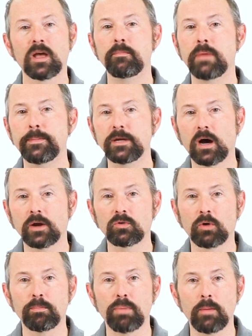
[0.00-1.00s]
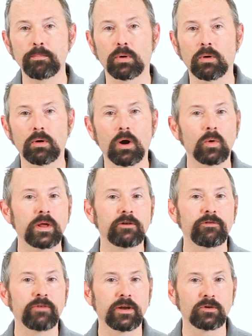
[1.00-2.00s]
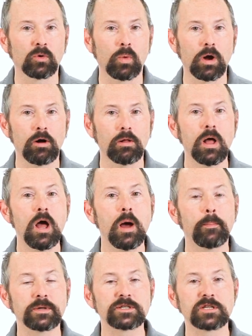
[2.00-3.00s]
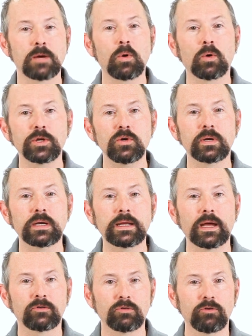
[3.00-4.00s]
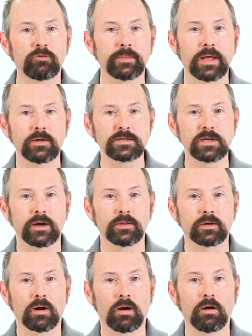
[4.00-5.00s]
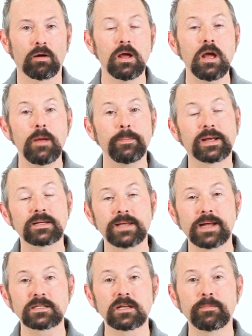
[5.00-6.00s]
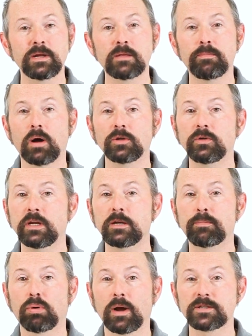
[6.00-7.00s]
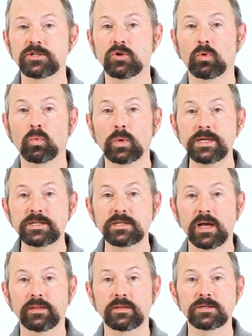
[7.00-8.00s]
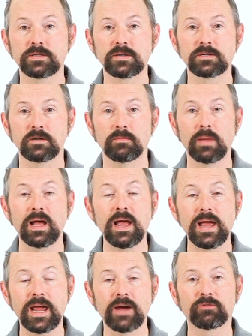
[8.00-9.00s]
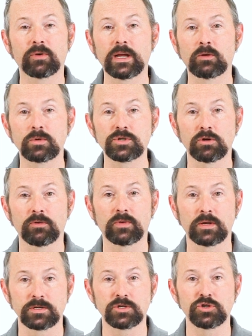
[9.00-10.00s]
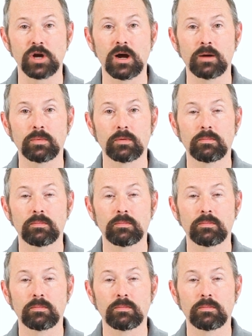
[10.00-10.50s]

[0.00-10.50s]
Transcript: Maybe under a bumper or in a fender well, but somewhere you can get to from the outside of the car. Because that's gonna be the button you need to press to reset the system after inRESERVE does its job.